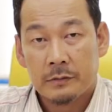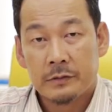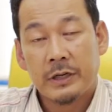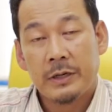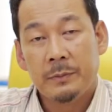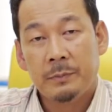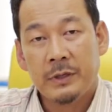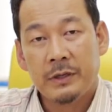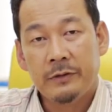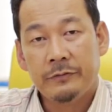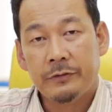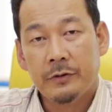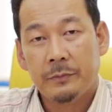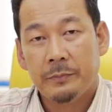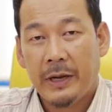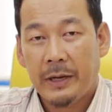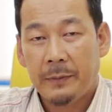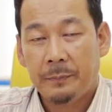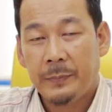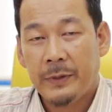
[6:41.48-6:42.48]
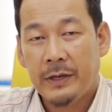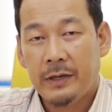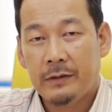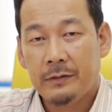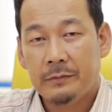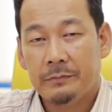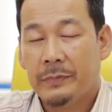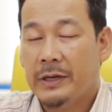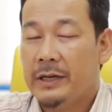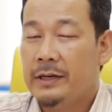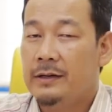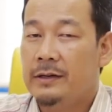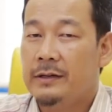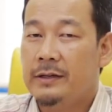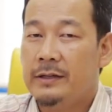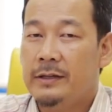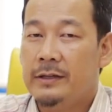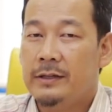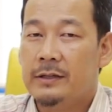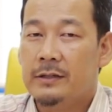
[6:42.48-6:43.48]
Treatment for back pain
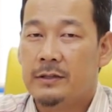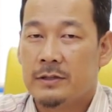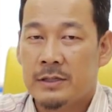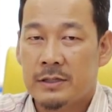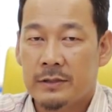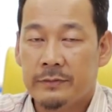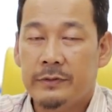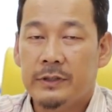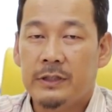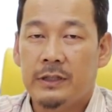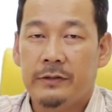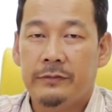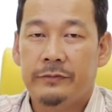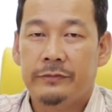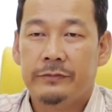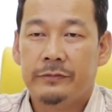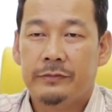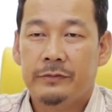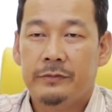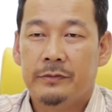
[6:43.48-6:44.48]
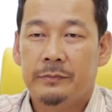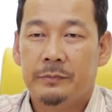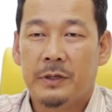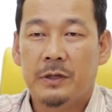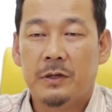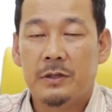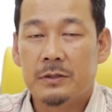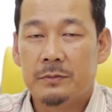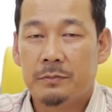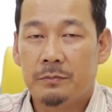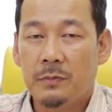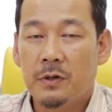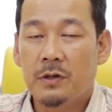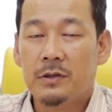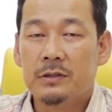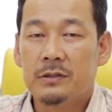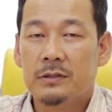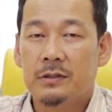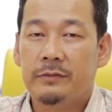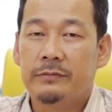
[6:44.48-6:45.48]
mainly conservative, because
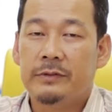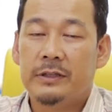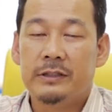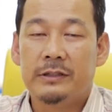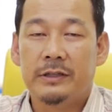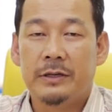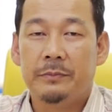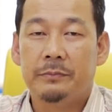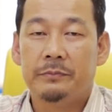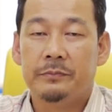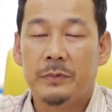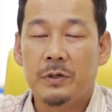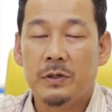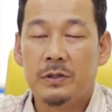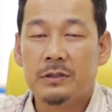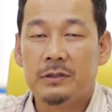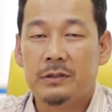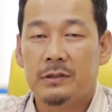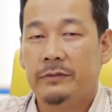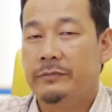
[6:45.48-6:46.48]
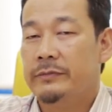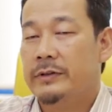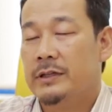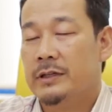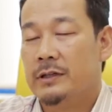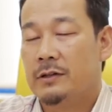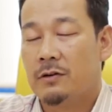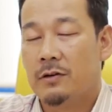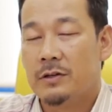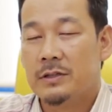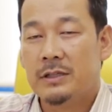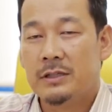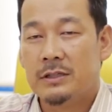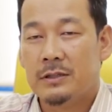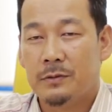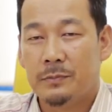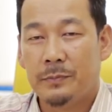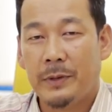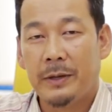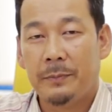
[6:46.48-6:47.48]
most of the
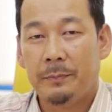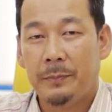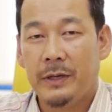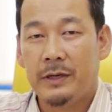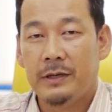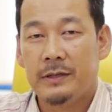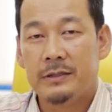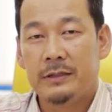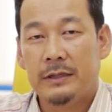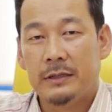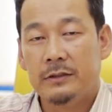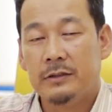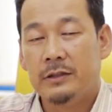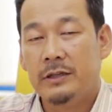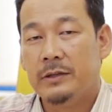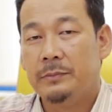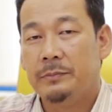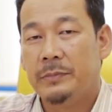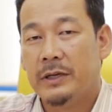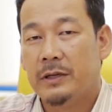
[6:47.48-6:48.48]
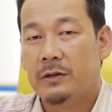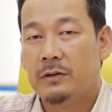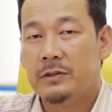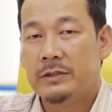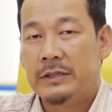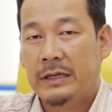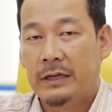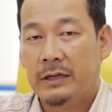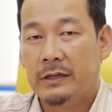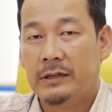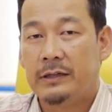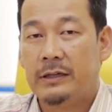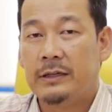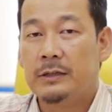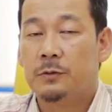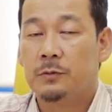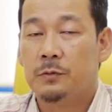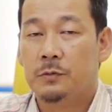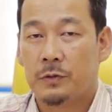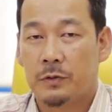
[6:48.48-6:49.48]
causes of back pain is actually because
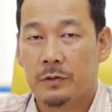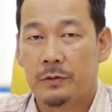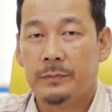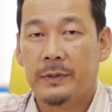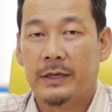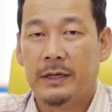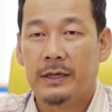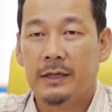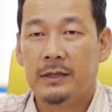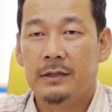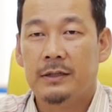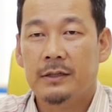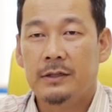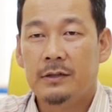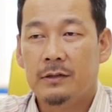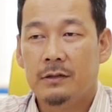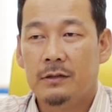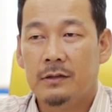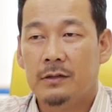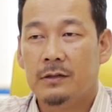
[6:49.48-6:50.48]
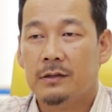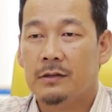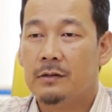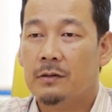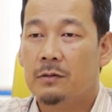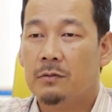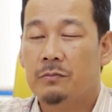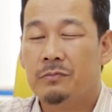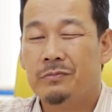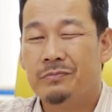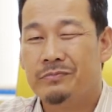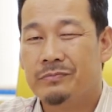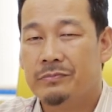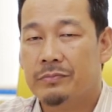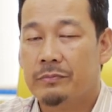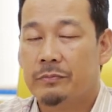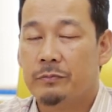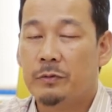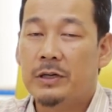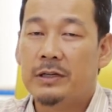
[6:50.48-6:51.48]
secondary to trauma or
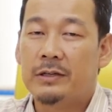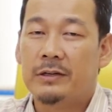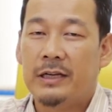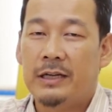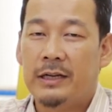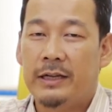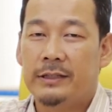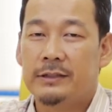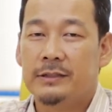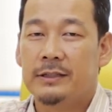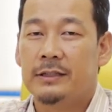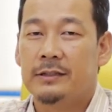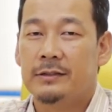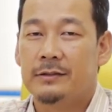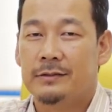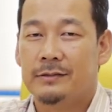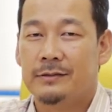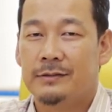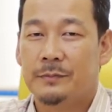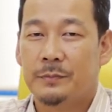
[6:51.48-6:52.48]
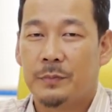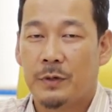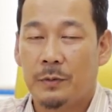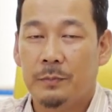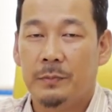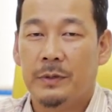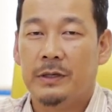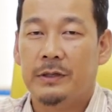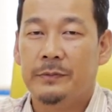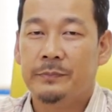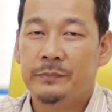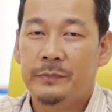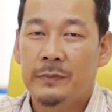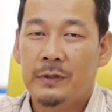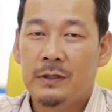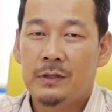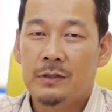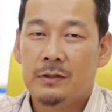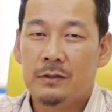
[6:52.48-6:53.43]
work-related problem.